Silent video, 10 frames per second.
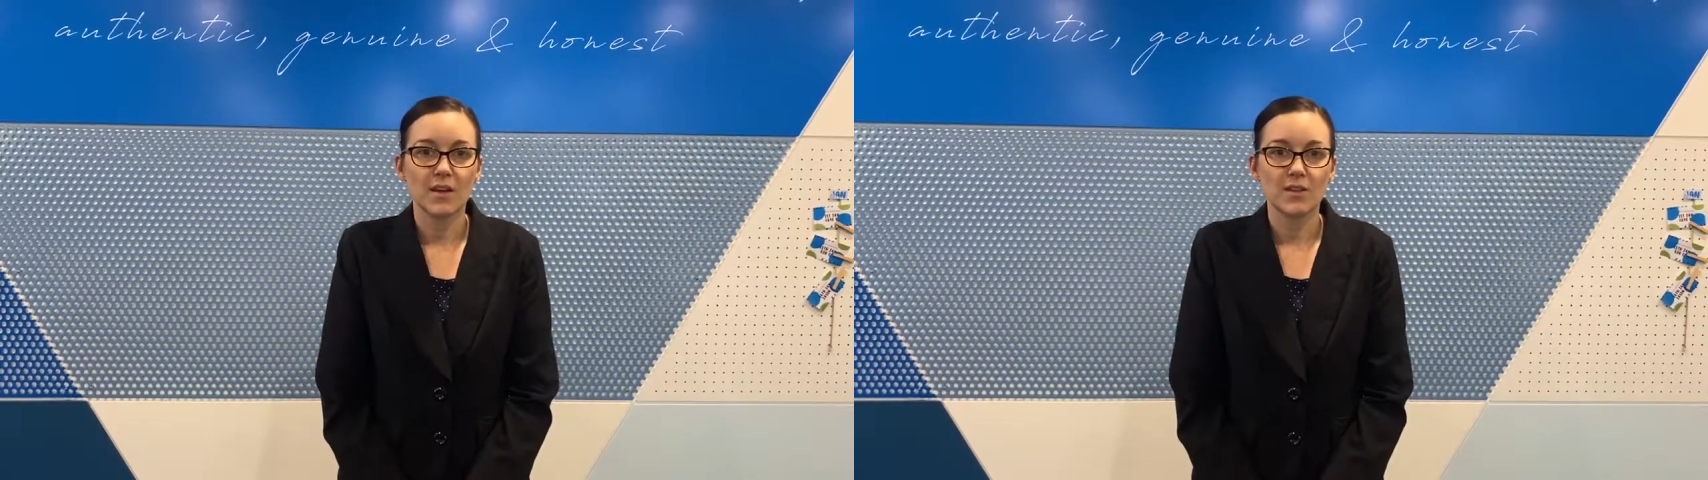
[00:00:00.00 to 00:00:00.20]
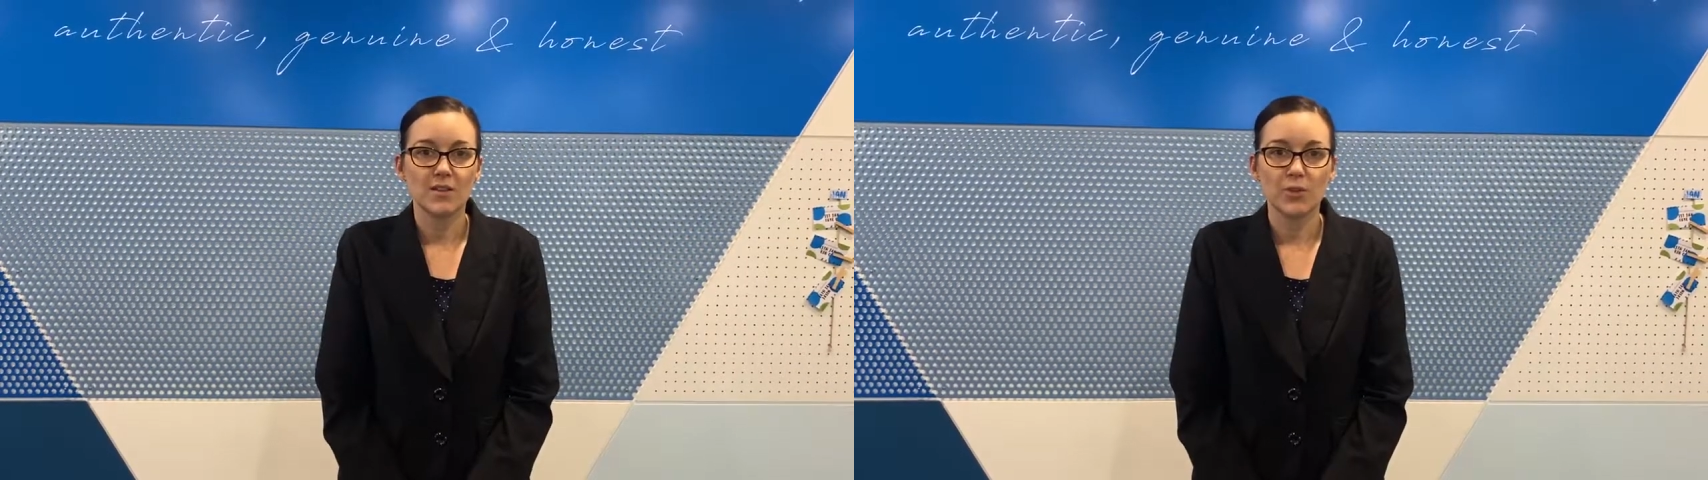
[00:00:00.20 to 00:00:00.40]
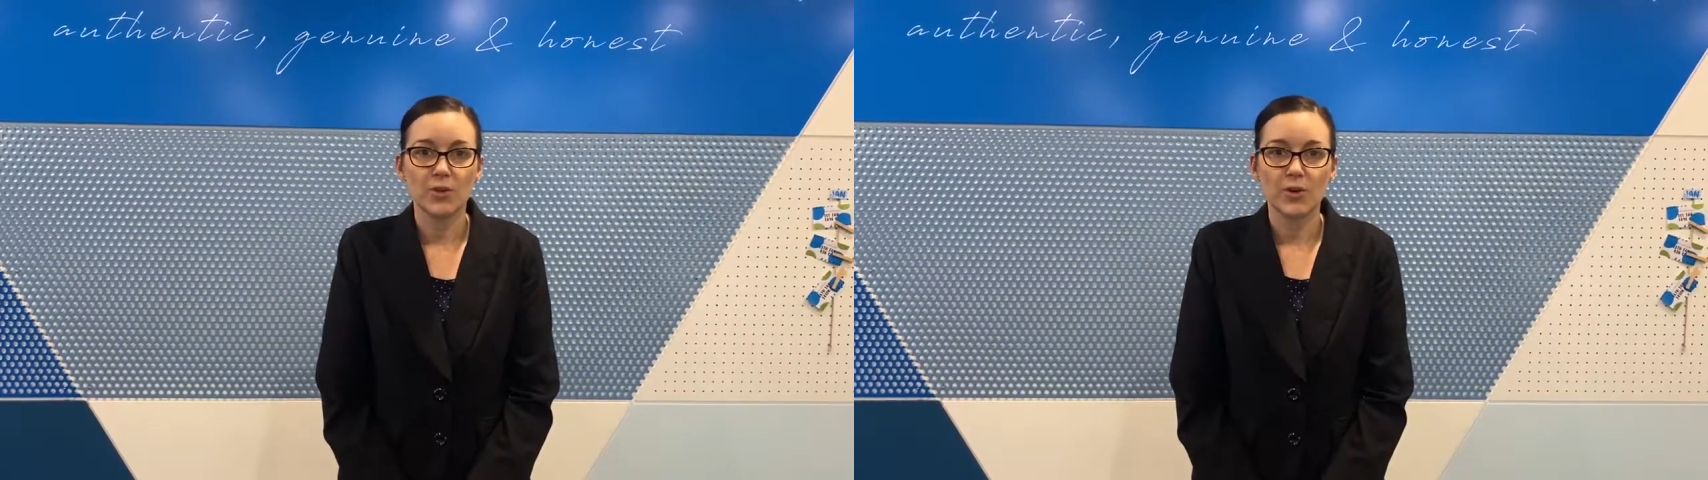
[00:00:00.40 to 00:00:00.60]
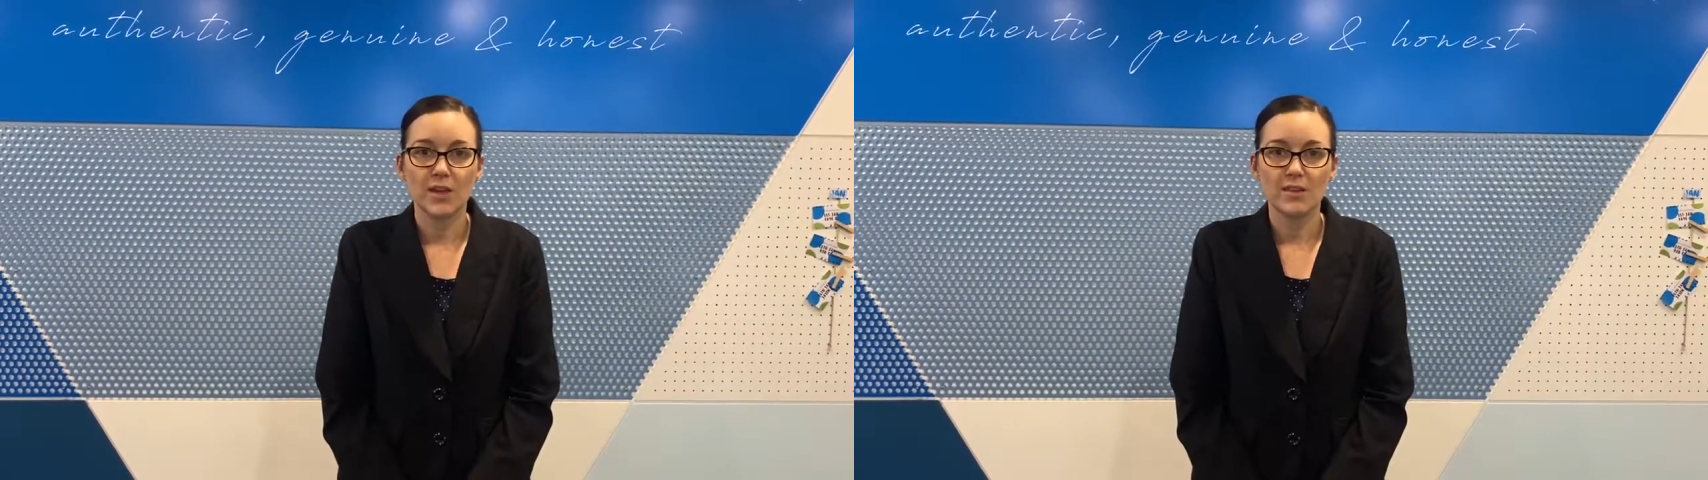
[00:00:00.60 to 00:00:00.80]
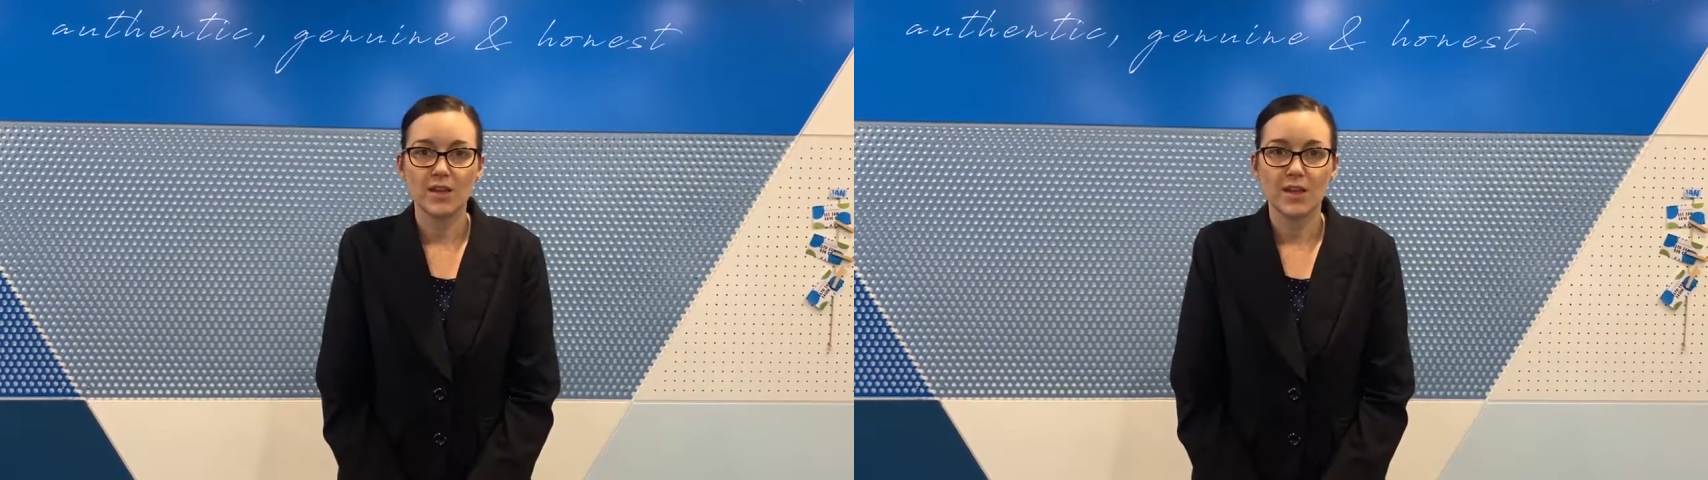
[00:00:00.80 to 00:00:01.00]
support our
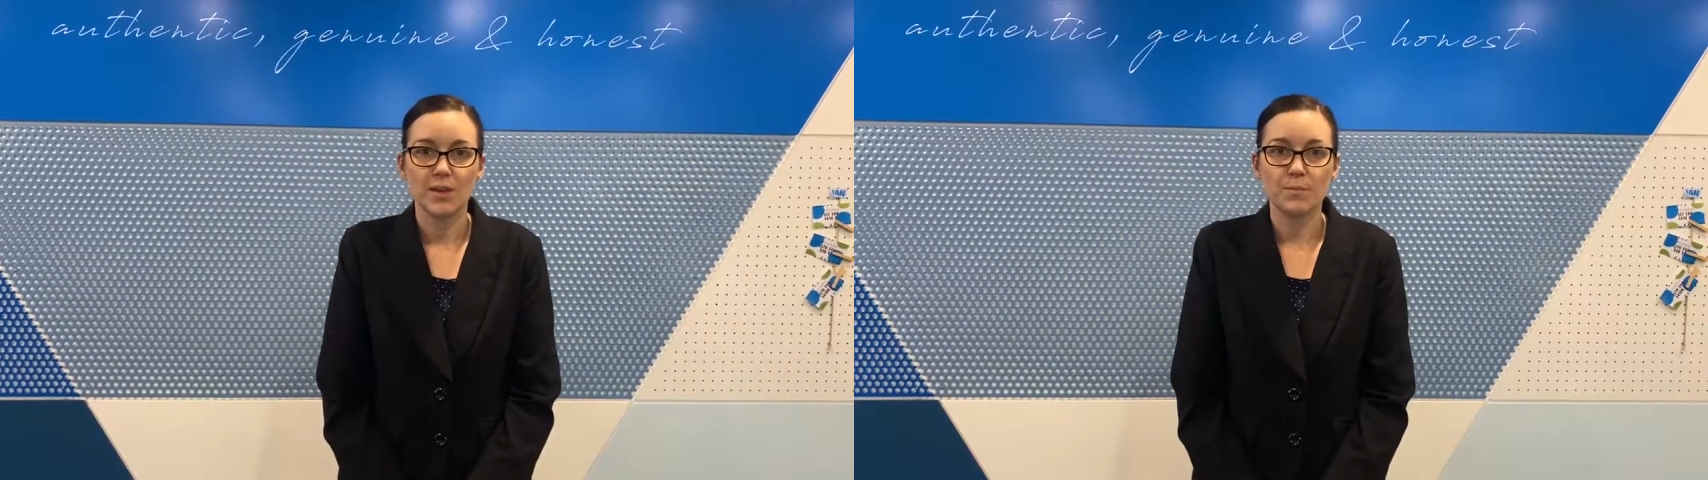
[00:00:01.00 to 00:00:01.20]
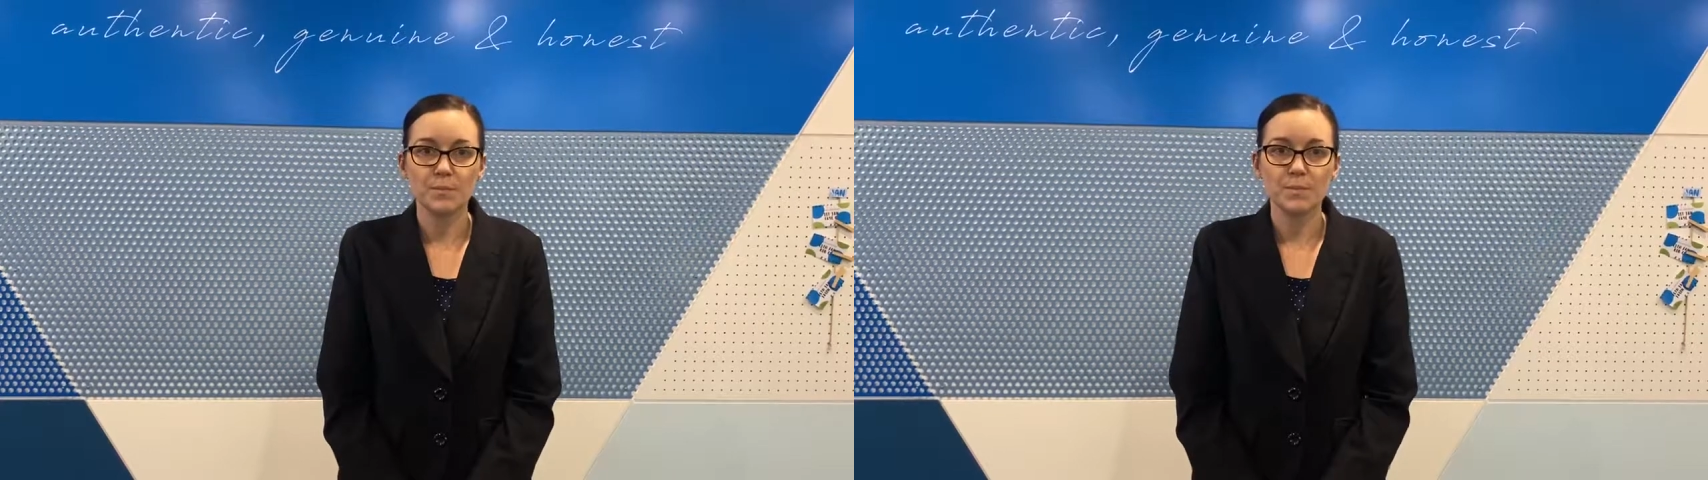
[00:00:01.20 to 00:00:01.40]
team